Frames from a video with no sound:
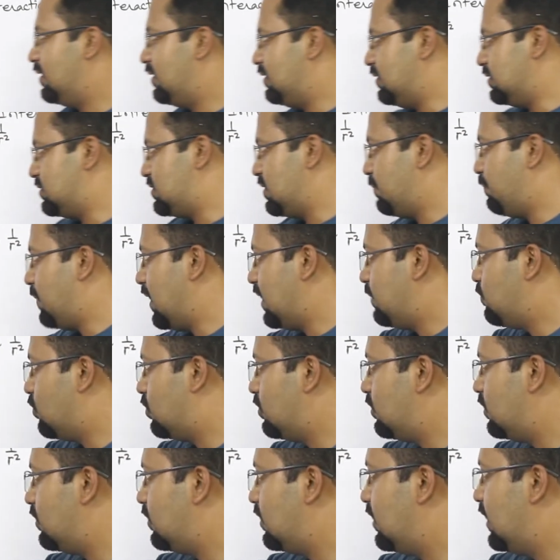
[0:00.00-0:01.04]
This is a pi
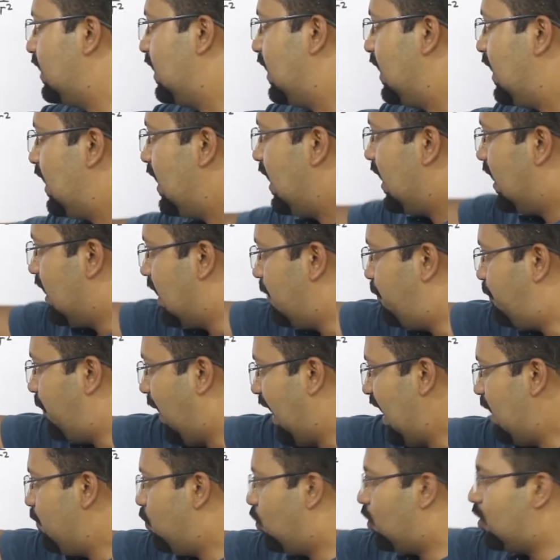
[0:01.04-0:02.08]
bond. A
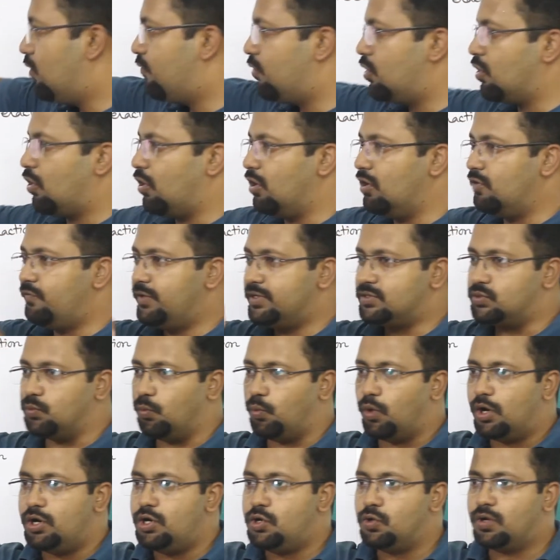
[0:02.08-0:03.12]
pi bond would always
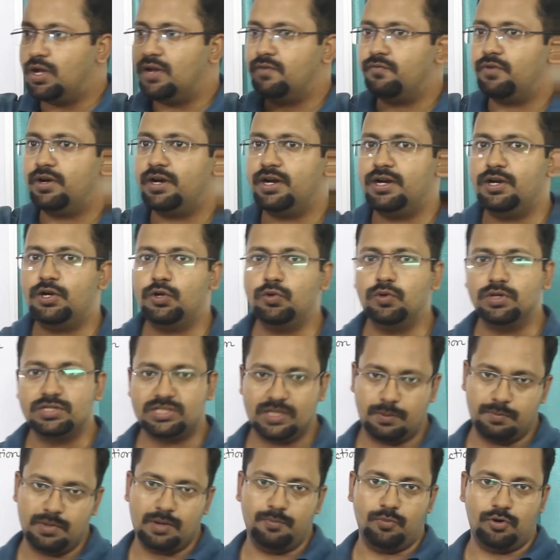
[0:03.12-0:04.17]
want to convert into a
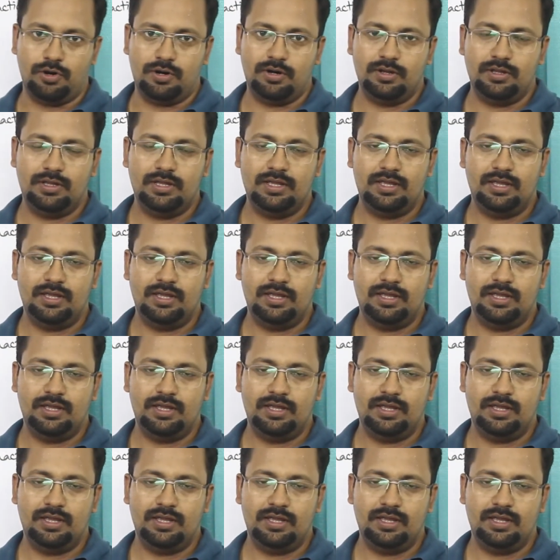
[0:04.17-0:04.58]
sigma bond.